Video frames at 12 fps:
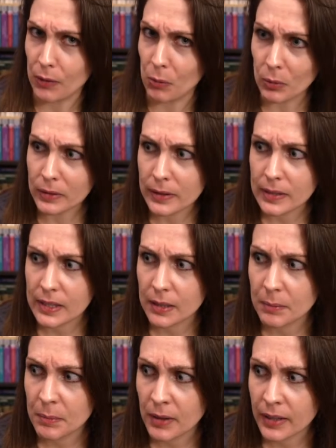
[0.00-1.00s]
ordered
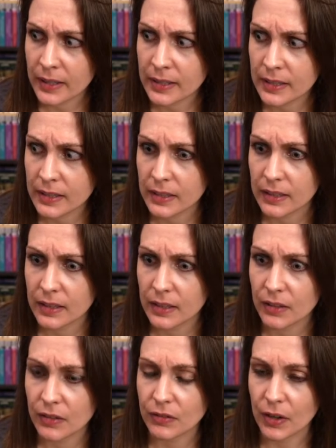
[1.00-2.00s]
some books
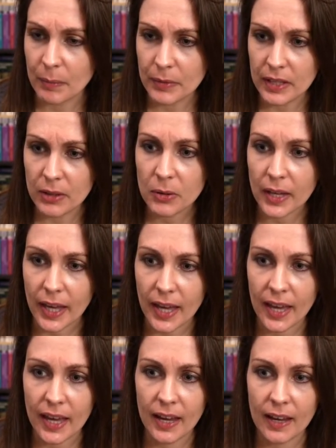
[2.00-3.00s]
from the
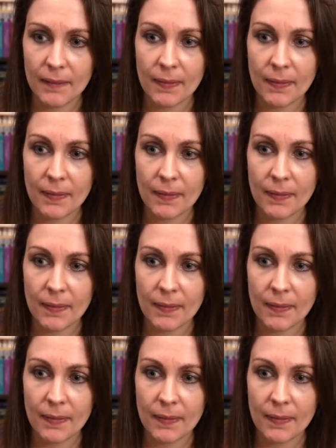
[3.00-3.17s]
UK,